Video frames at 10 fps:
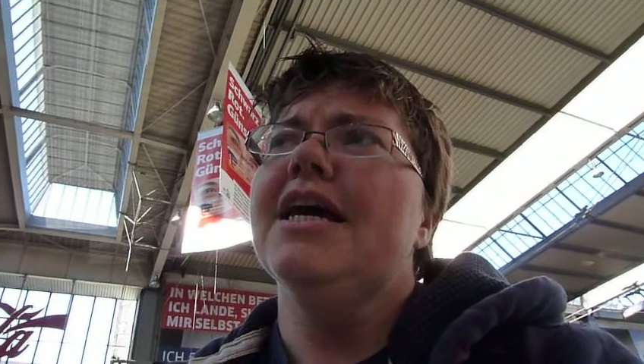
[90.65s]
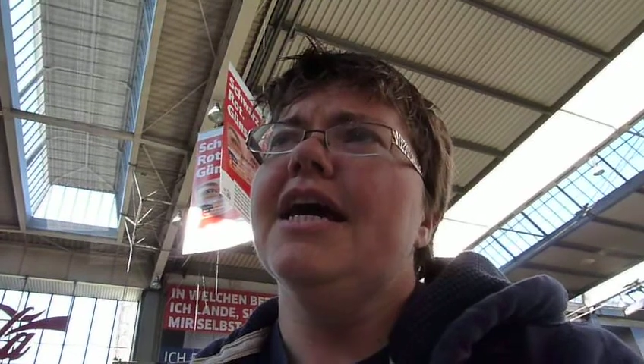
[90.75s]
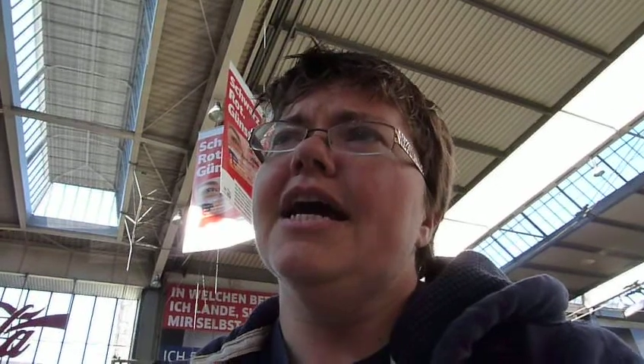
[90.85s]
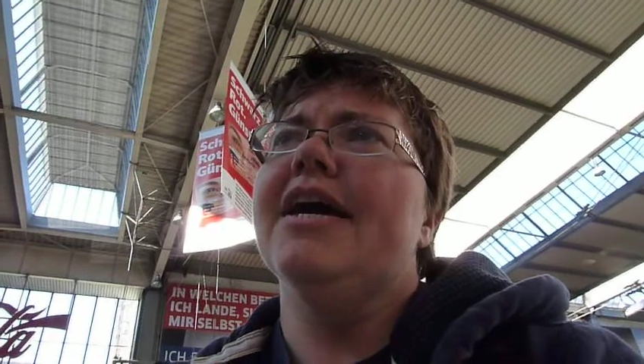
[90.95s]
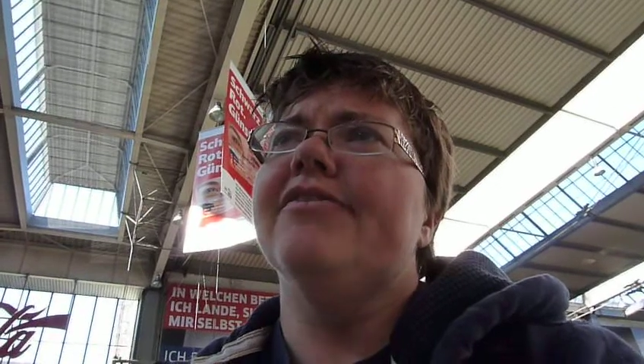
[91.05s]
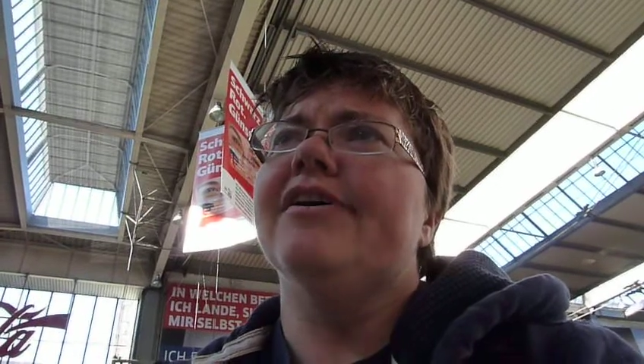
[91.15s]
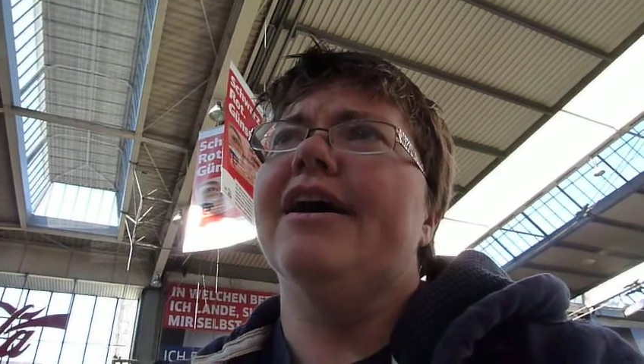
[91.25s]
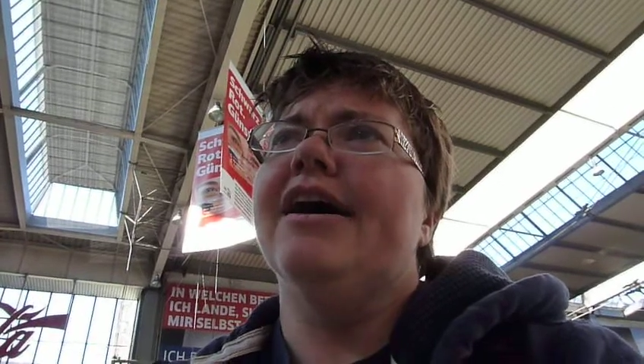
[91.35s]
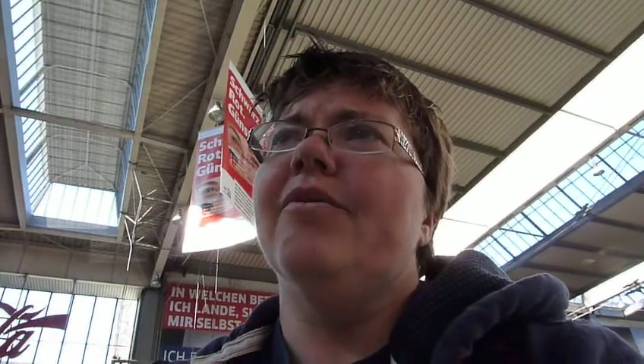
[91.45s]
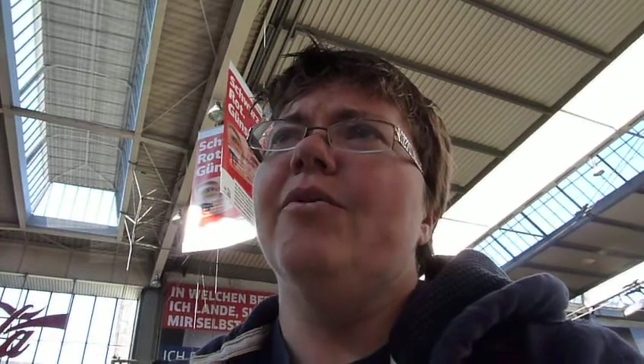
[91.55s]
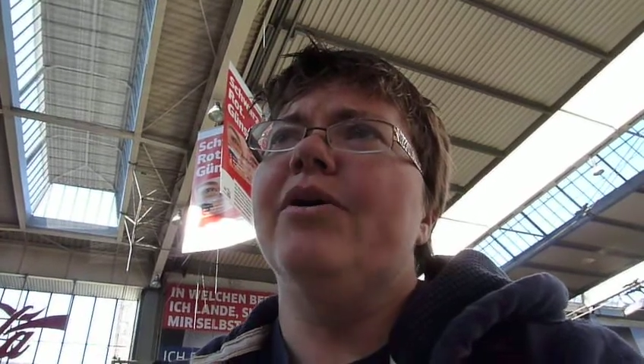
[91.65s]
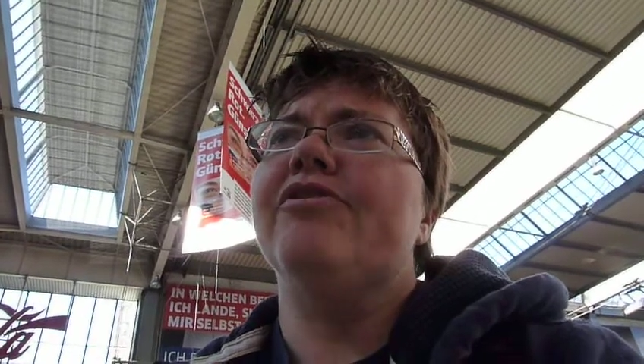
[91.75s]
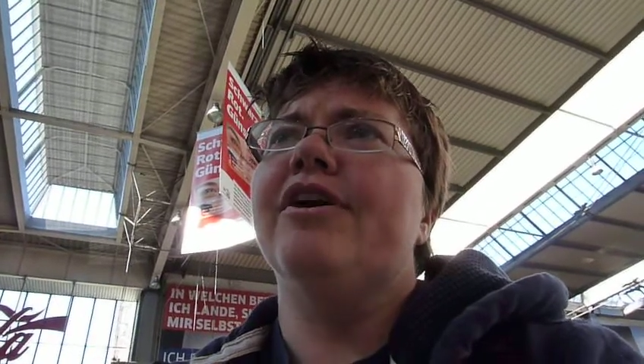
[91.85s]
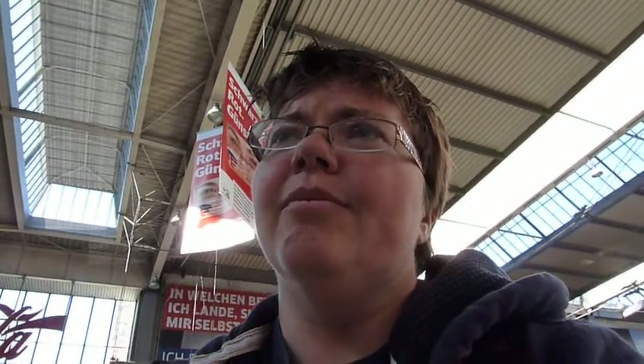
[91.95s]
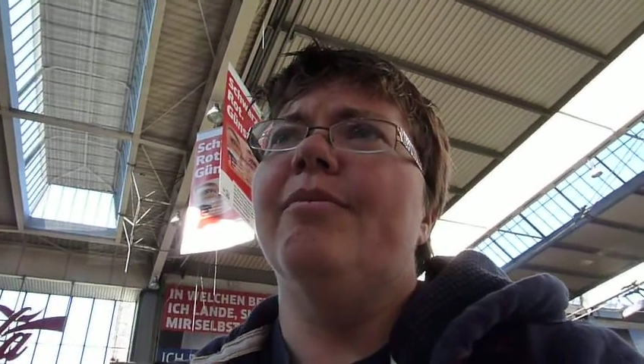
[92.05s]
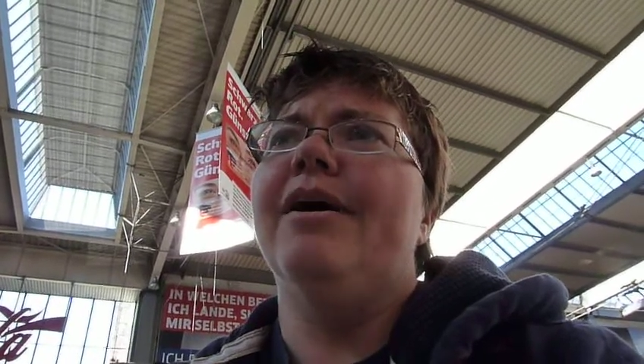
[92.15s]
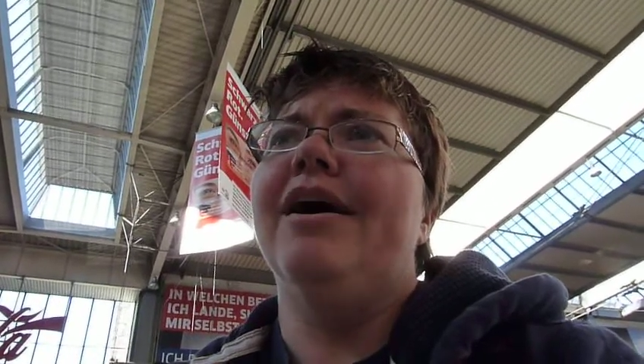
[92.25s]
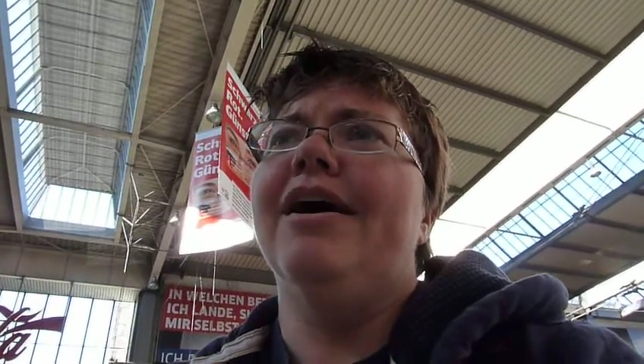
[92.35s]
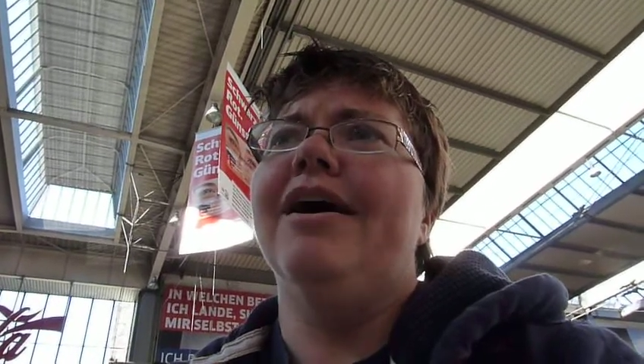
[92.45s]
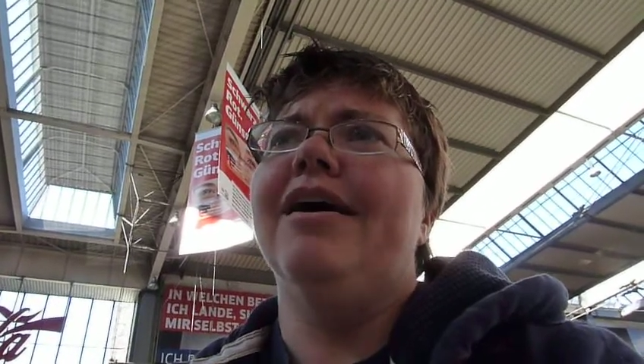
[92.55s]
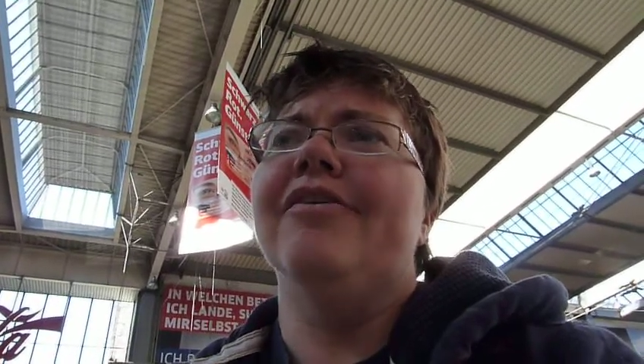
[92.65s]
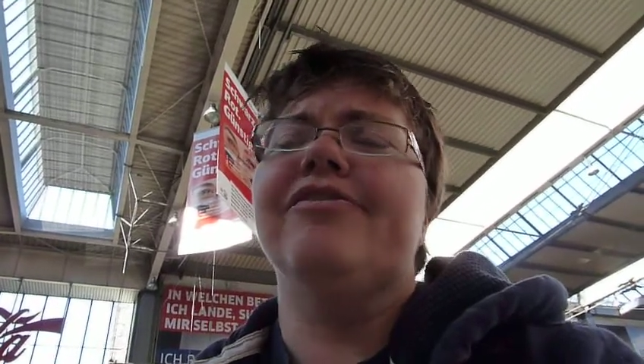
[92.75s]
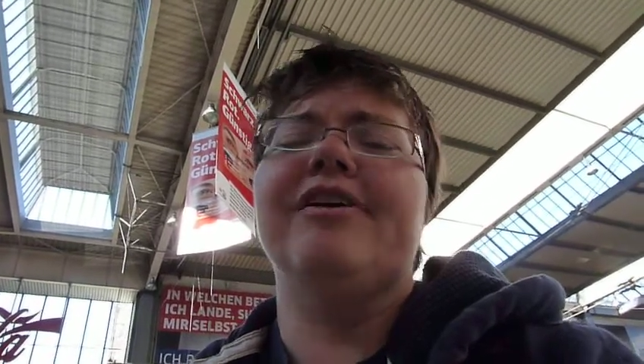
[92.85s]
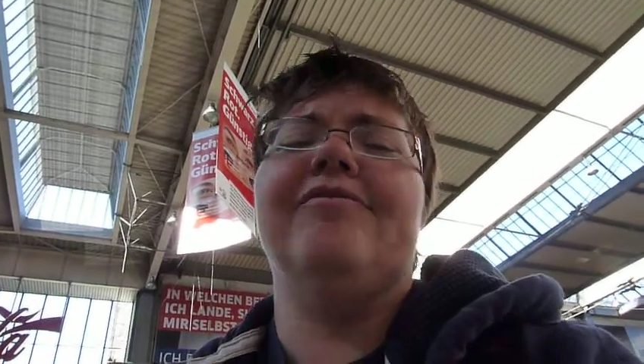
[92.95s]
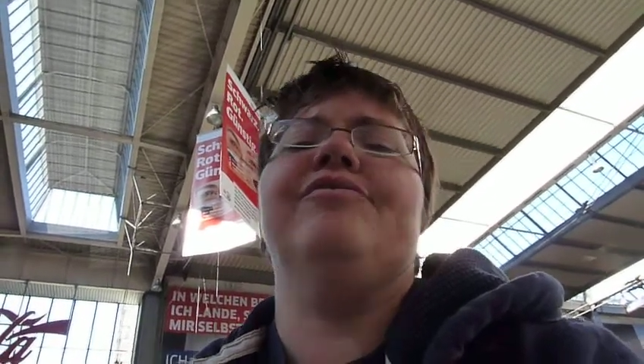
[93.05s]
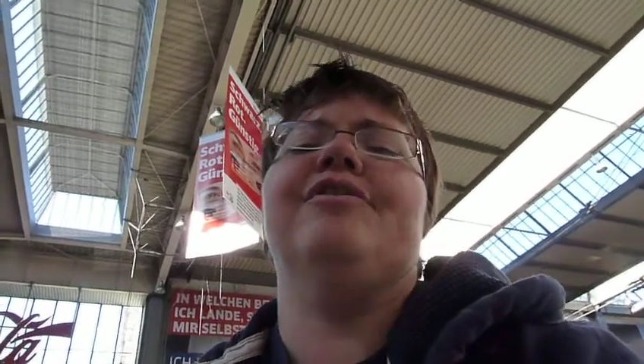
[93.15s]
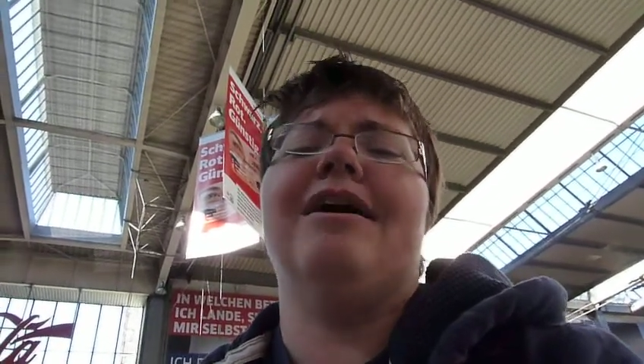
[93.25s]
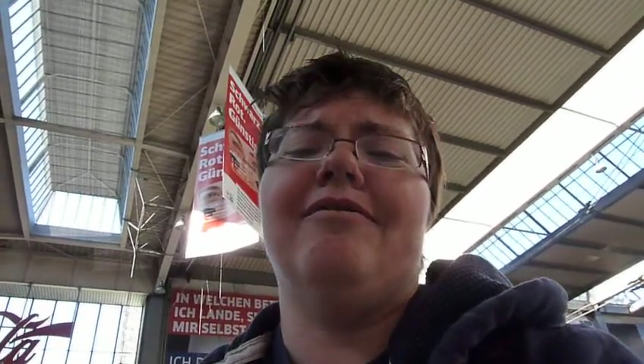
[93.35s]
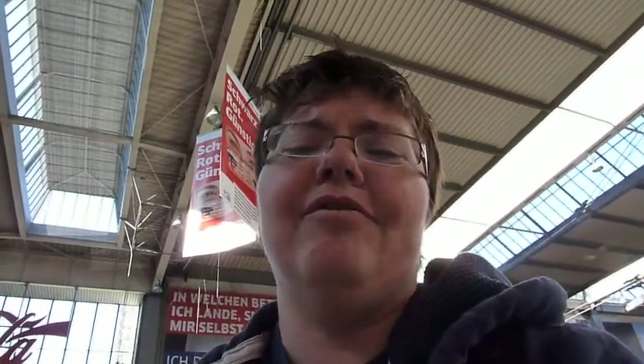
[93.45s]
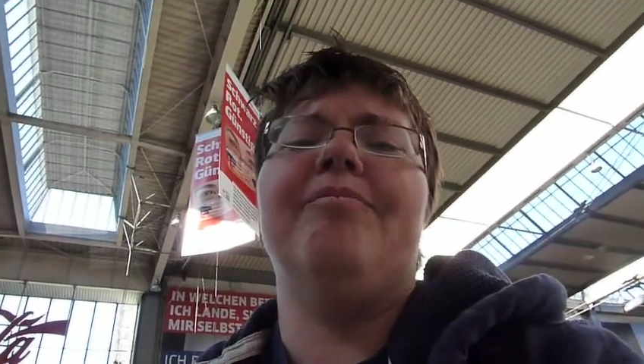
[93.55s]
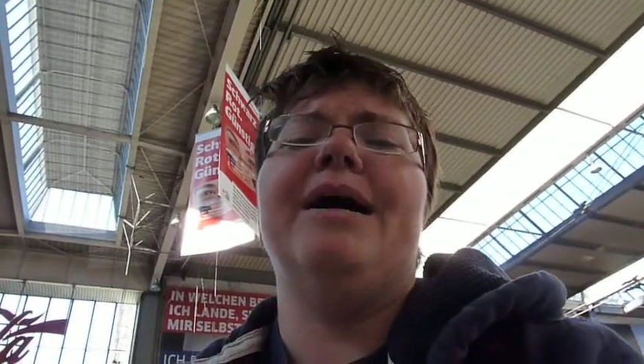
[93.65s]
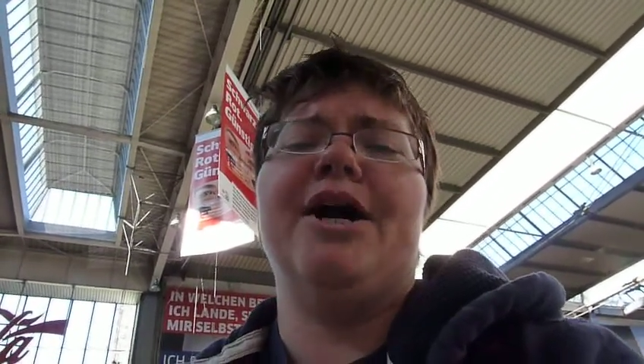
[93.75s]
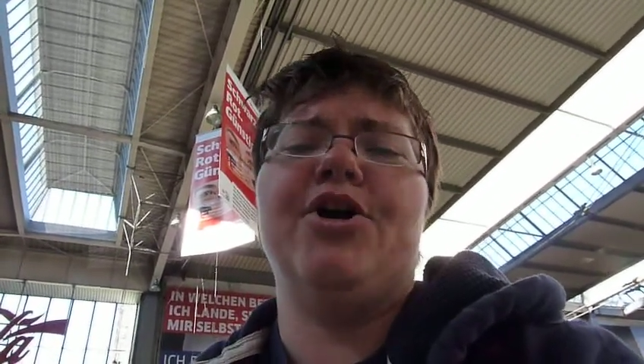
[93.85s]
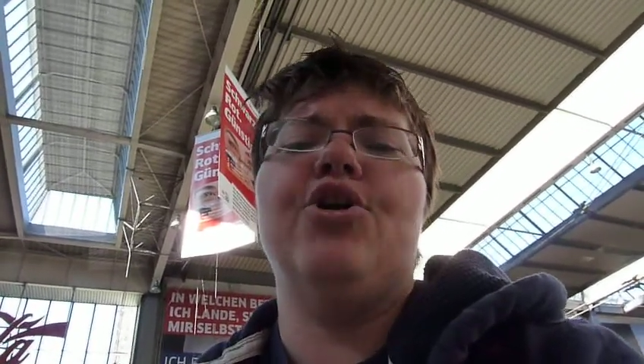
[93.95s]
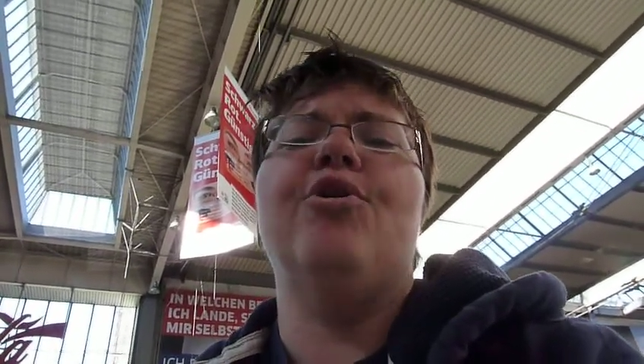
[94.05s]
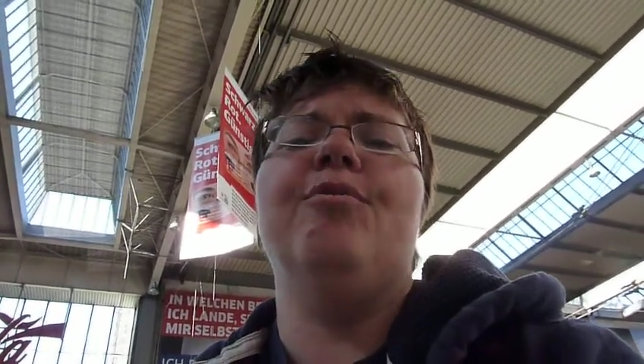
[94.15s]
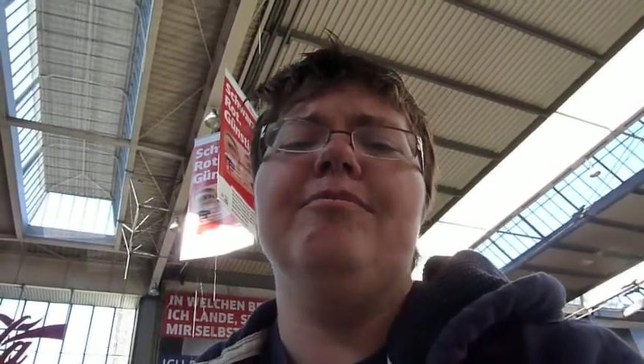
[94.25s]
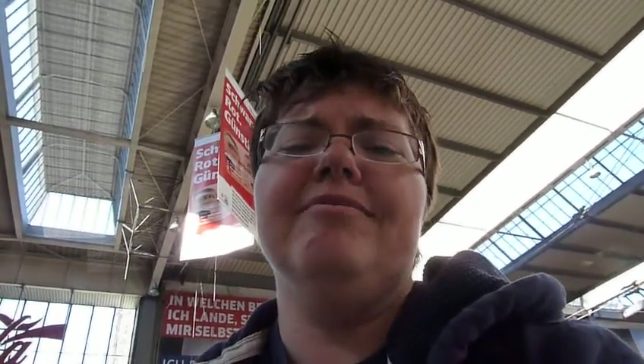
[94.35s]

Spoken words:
and wish him a safe travel back home.